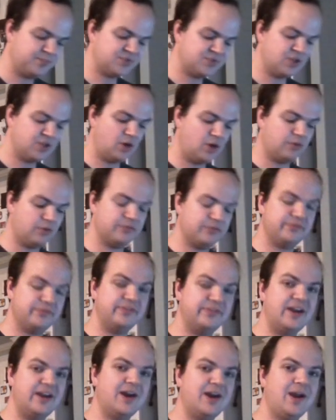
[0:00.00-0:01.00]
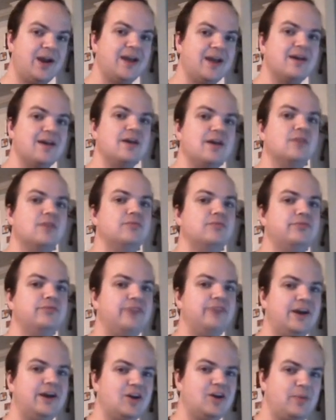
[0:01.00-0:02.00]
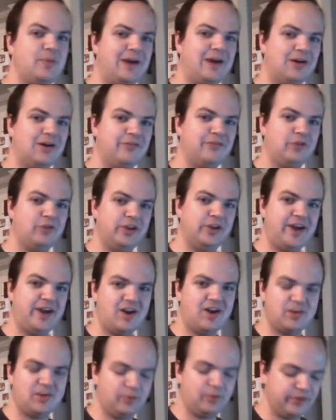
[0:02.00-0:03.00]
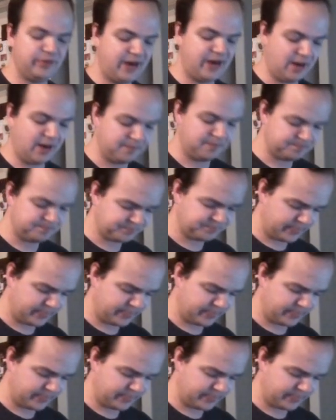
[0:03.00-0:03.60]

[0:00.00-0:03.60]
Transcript: So very, very powerful inheritable there.